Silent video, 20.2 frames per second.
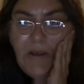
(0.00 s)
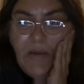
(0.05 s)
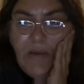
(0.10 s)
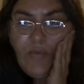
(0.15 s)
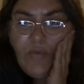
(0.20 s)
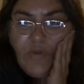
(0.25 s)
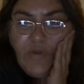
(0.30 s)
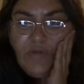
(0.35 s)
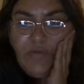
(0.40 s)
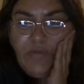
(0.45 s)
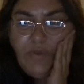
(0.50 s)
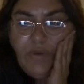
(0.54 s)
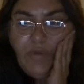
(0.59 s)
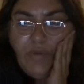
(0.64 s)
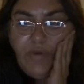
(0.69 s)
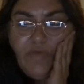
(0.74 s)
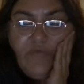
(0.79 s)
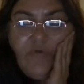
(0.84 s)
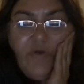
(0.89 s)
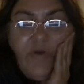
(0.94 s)
which is
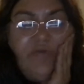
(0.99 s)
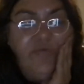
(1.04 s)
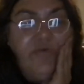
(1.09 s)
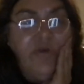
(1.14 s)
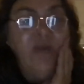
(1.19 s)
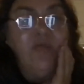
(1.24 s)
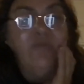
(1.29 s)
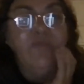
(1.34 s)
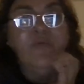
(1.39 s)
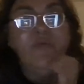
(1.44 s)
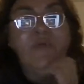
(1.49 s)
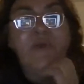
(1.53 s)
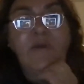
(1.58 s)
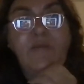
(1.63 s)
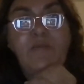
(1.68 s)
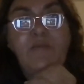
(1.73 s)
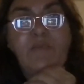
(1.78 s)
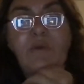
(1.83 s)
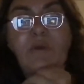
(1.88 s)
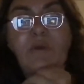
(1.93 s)
probably frustrating for them.